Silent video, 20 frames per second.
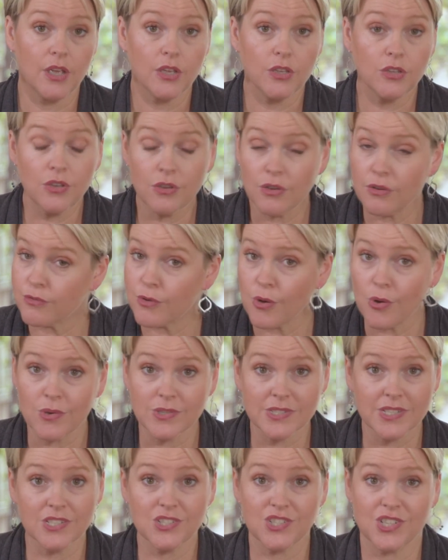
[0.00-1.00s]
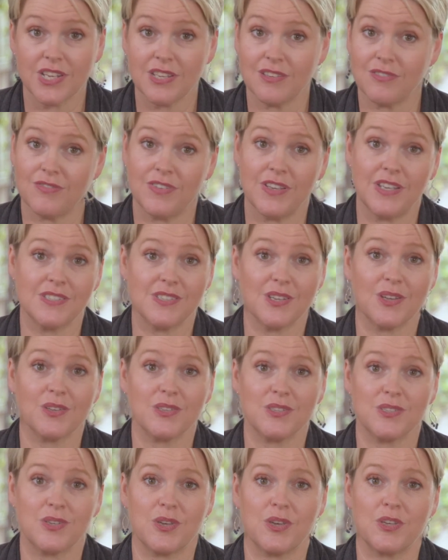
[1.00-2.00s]
You, of course, can share your fears and
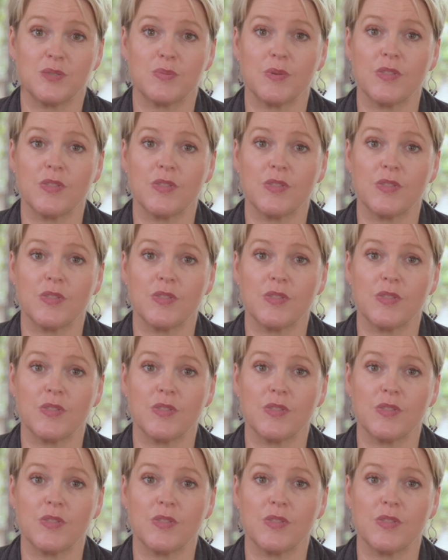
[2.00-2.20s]
concerns,